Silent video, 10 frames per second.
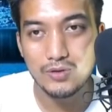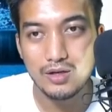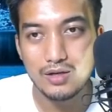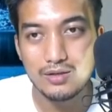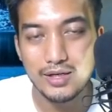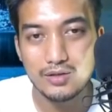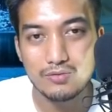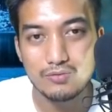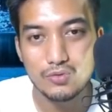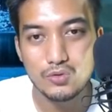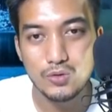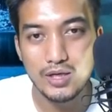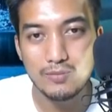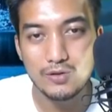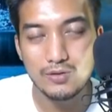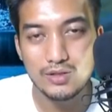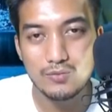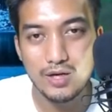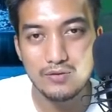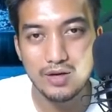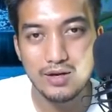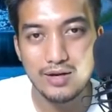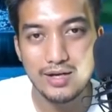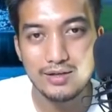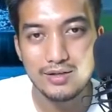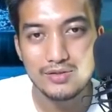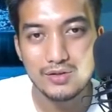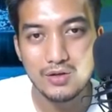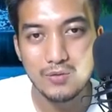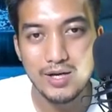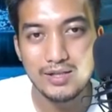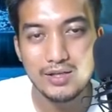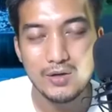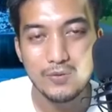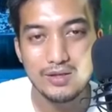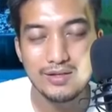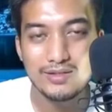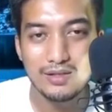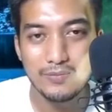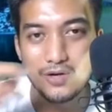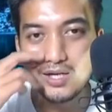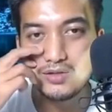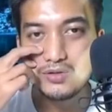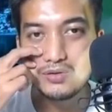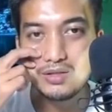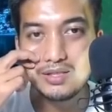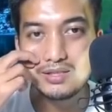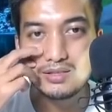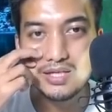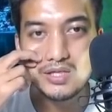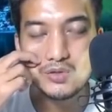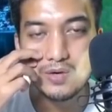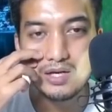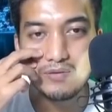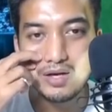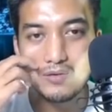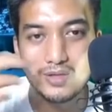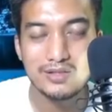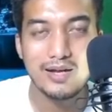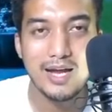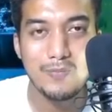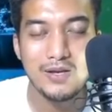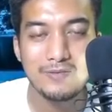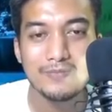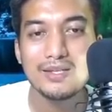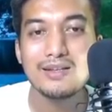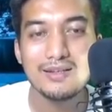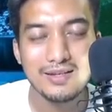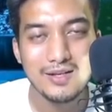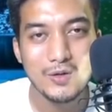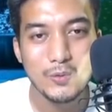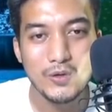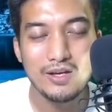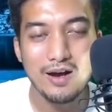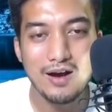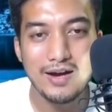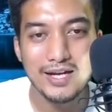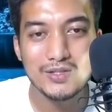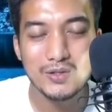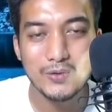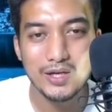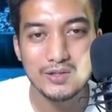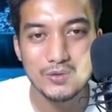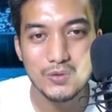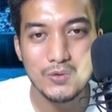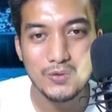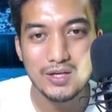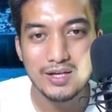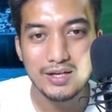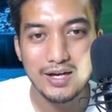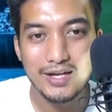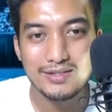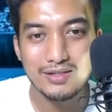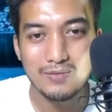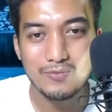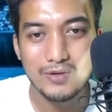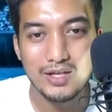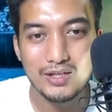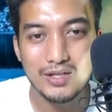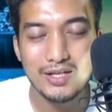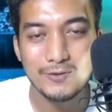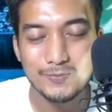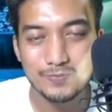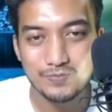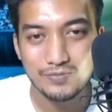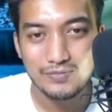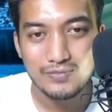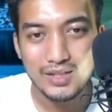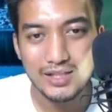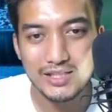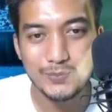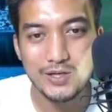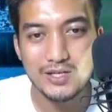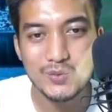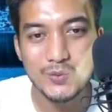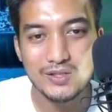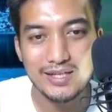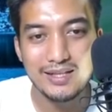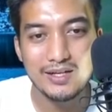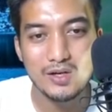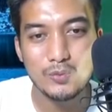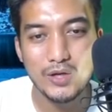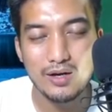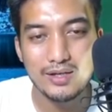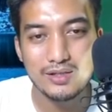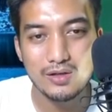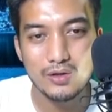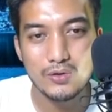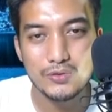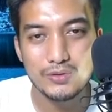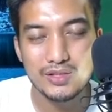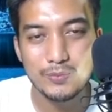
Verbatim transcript: got like two animaculus right over here right so well when there's an upgrade to this statue right over here what's gonna happen we are actually going to get some really good experience points and later on we are actually gonna go to this